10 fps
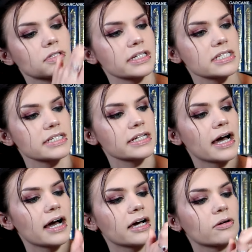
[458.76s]
like
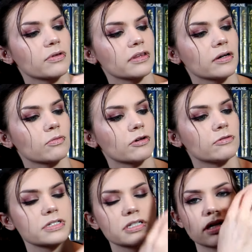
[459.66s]
stag with like
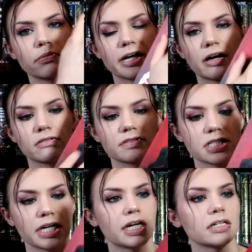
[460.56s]
roses coming out of his
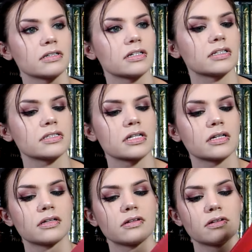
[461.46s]
antlers.
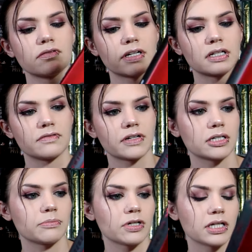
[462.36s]
Very,
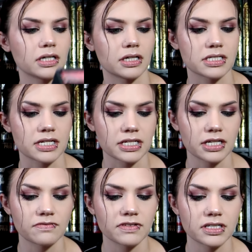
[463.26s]
very pretty. It says
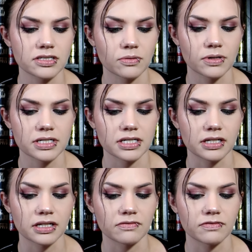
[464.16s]
infinite doors in
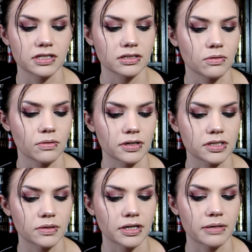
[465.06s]
an infinite
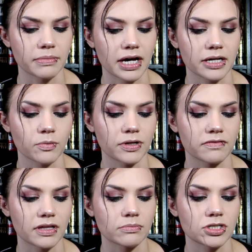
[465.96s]
corridor, and behind one
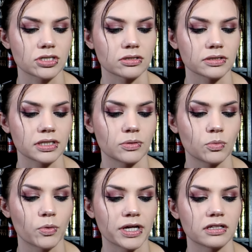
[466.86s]
of them surely
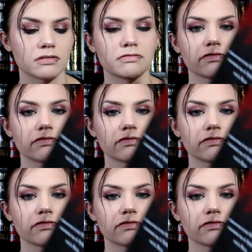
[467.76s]
waited